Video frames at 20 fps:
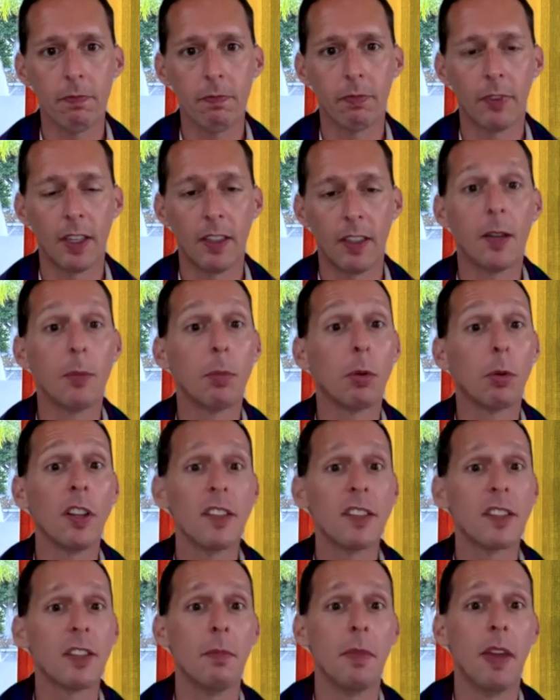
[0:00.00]

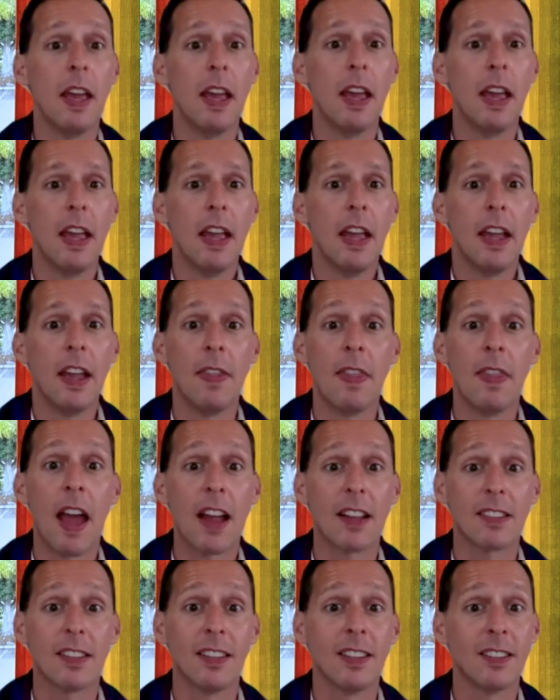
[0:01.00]
Liberalism, in
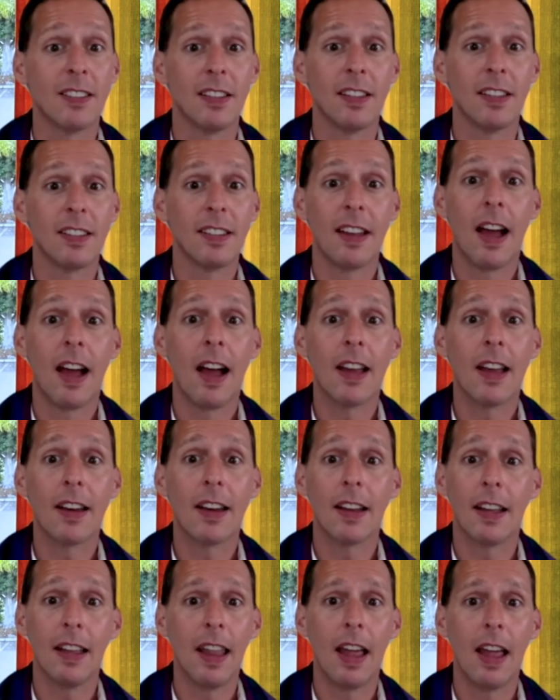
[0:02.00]
that sense, is not
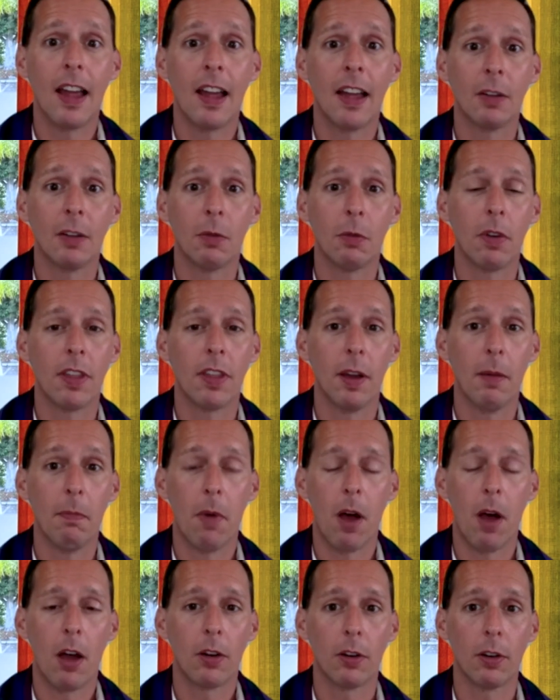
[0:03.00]
aligned with a
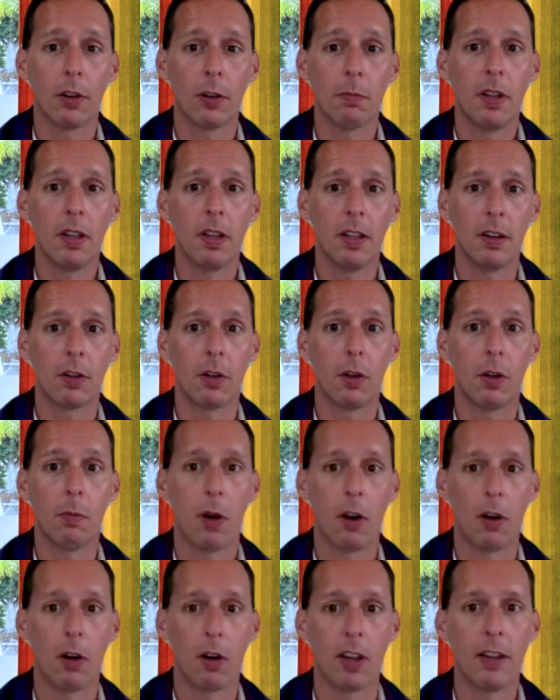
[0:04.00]
modern political
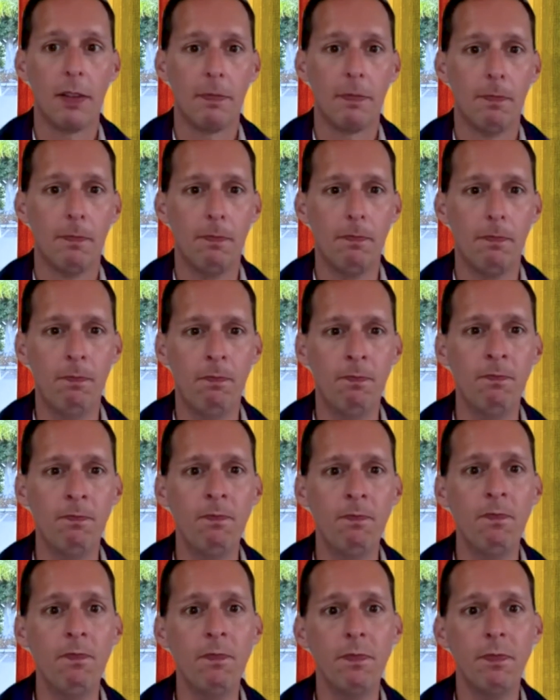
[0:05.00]
party.
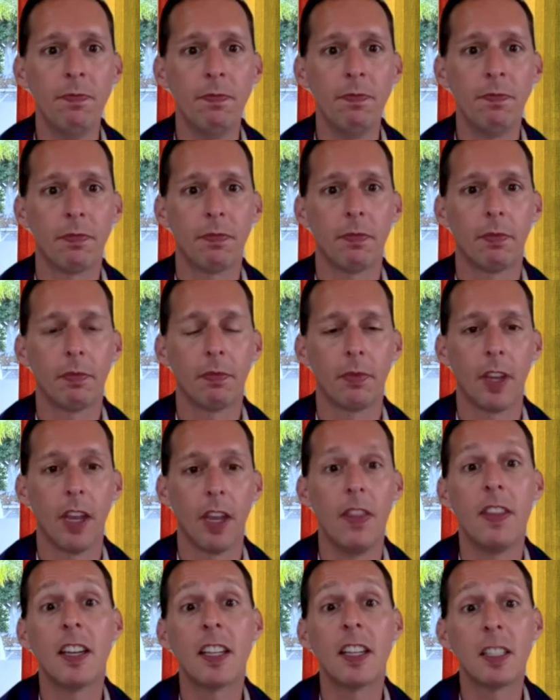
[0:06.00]
In
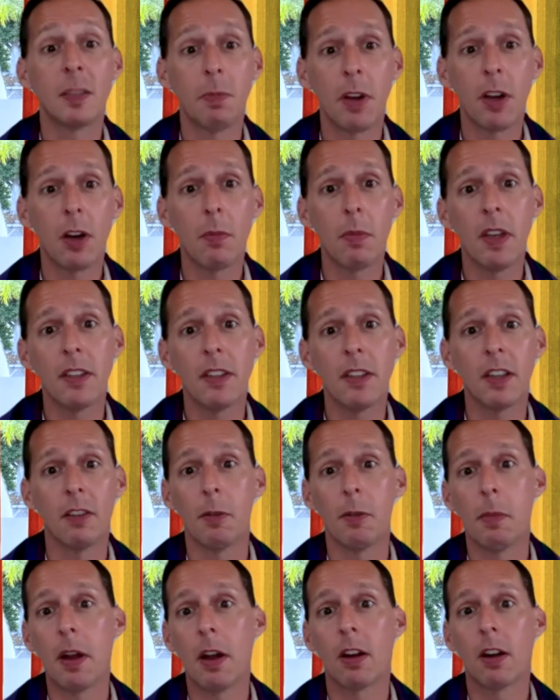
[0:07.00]
the experiment of
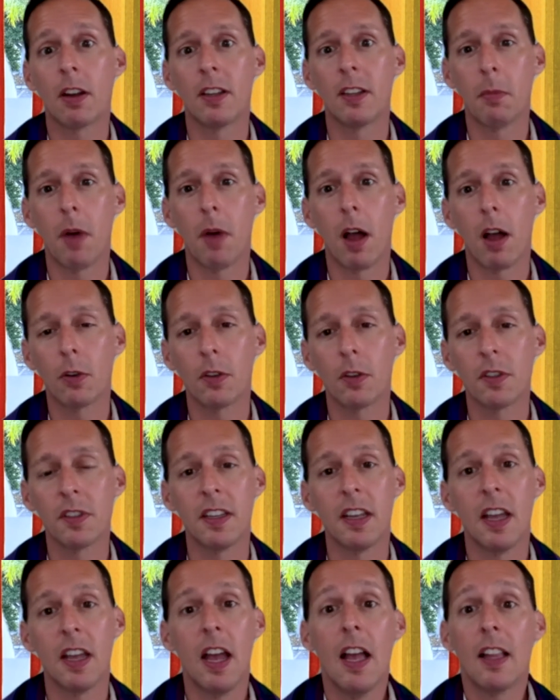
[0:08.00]
American
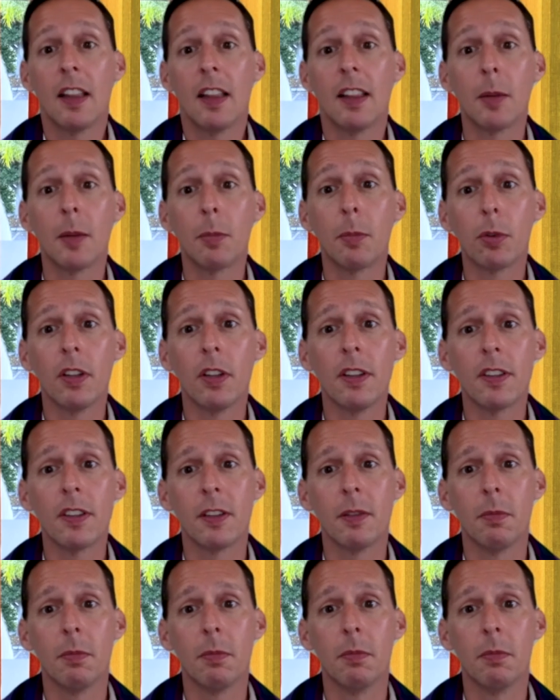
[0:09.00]
democracy,
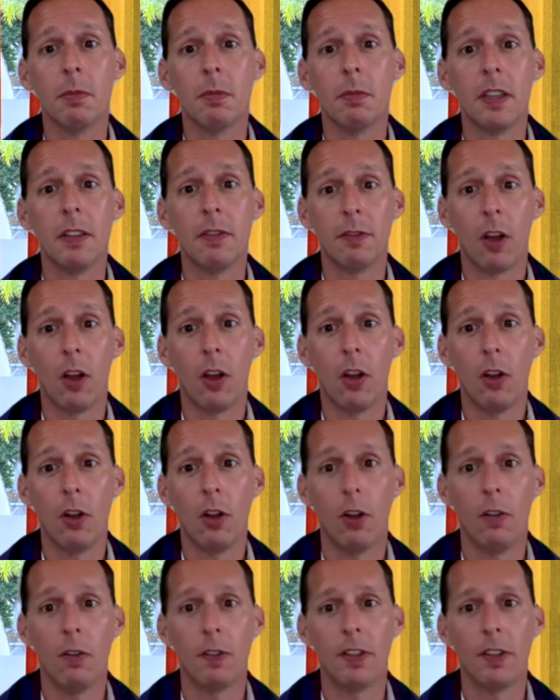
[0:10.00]
liberalism
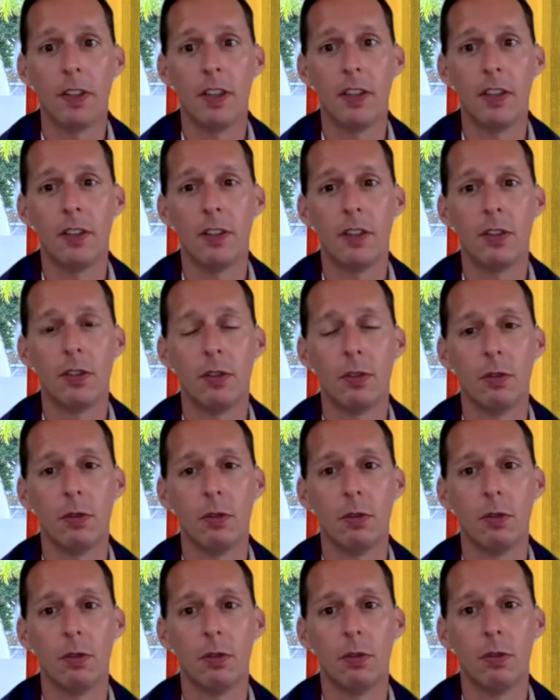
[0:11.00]
evolved
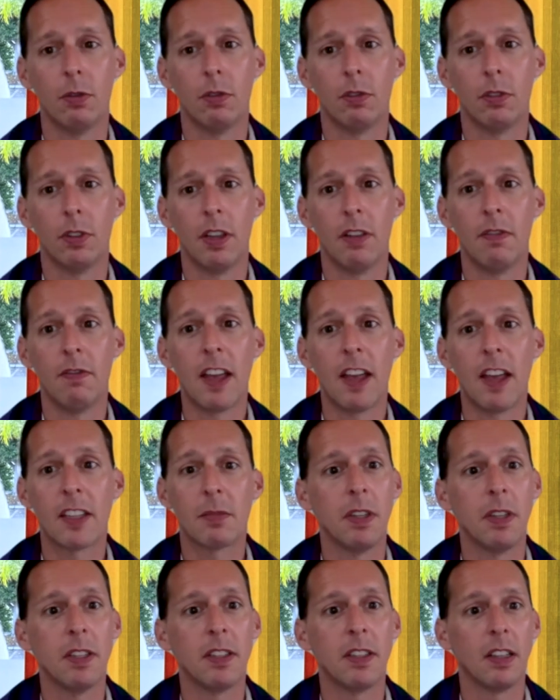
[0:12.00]
into
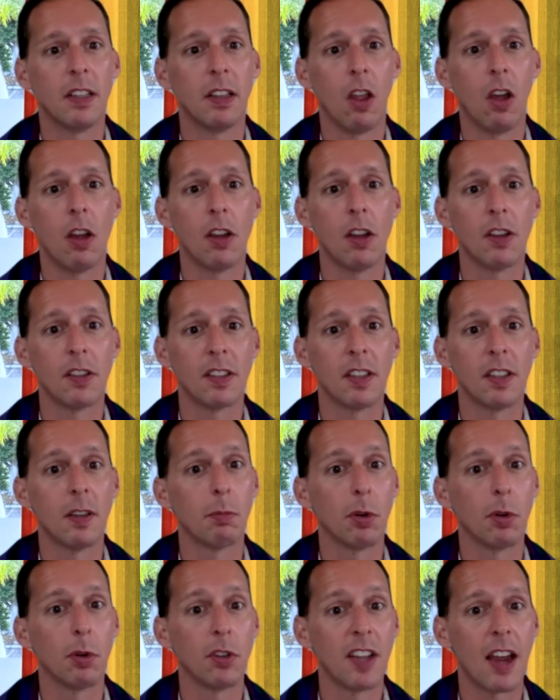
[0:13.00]
investment in laws that
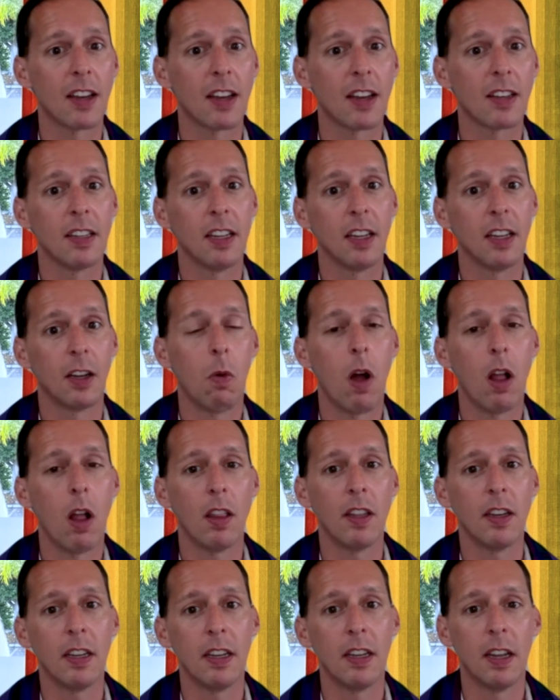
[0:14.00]
protect
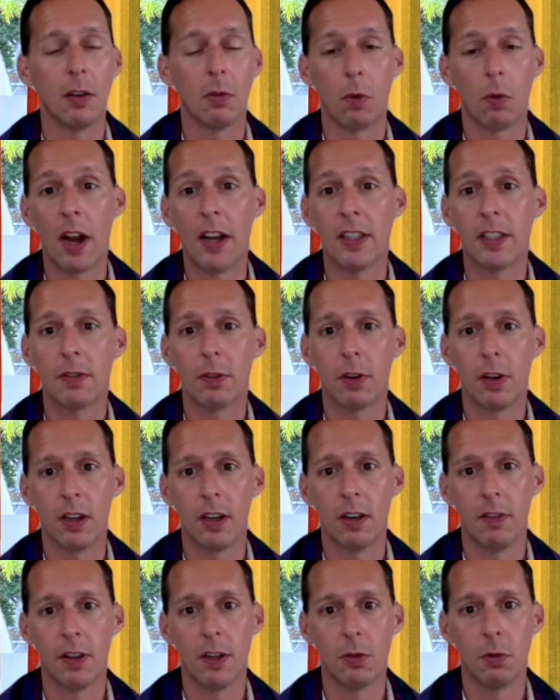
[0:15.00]
equality and rights for
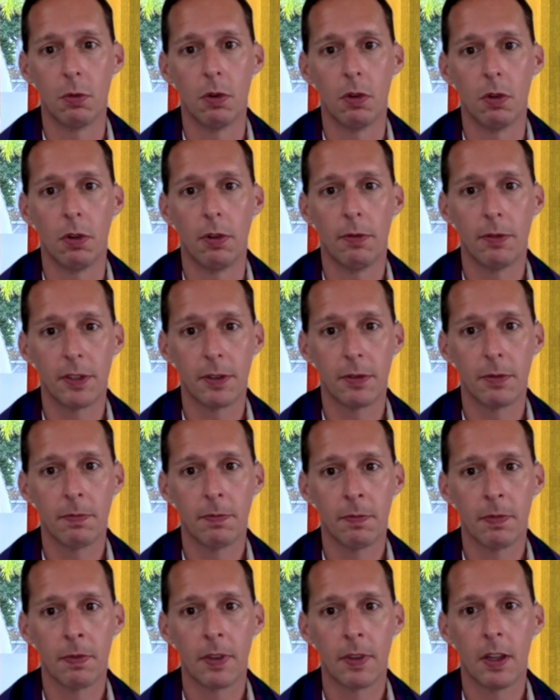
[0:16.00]
individuals.
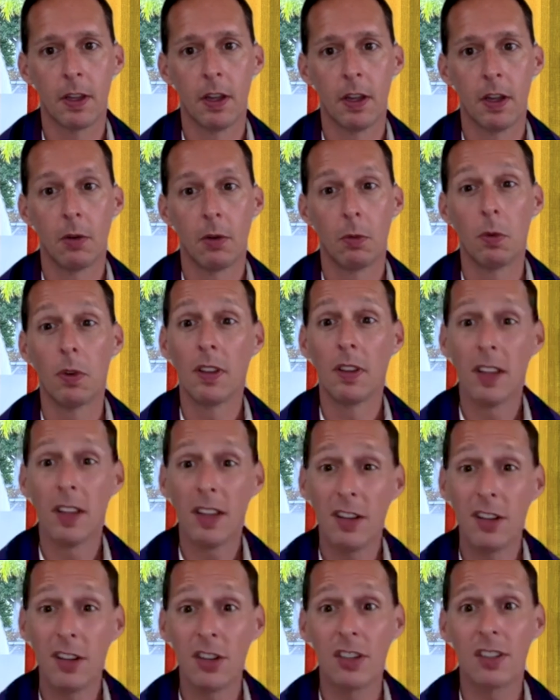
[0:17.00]

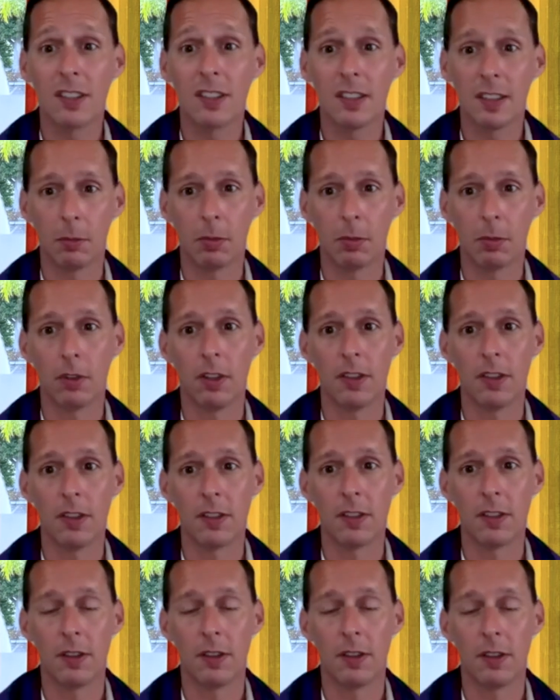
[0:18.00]
Religious
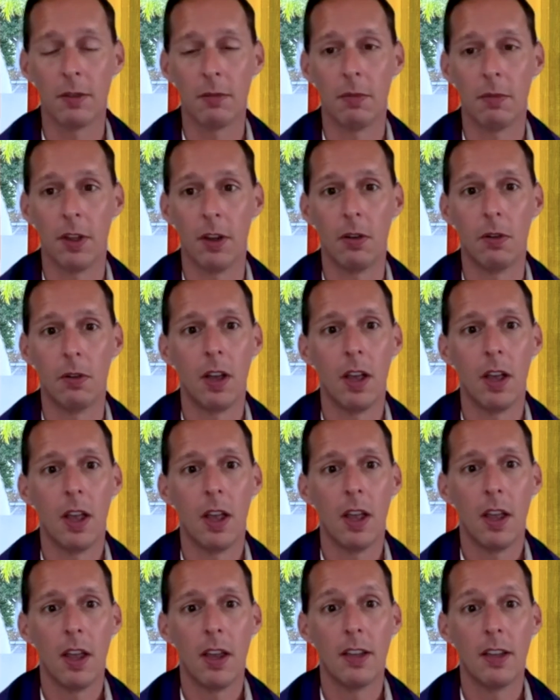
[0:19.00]
liberalism, though,
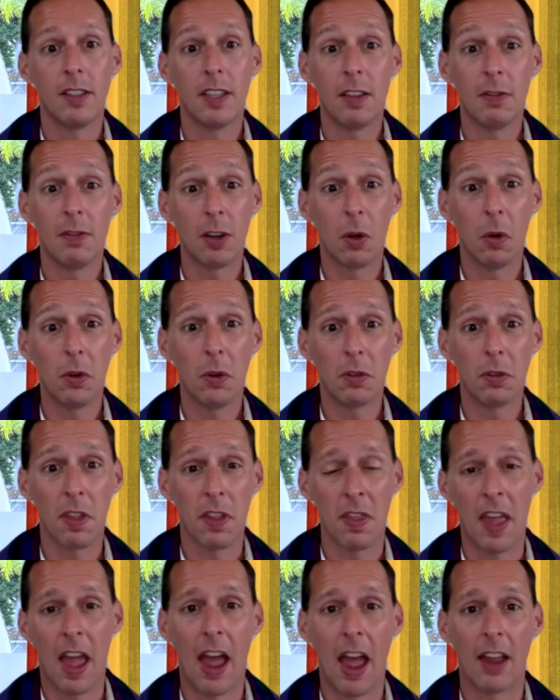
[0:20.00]
is even older than
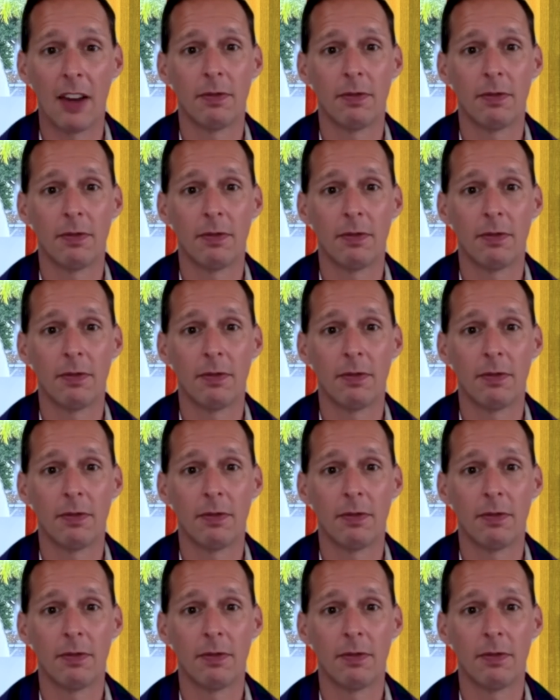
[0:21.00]
that.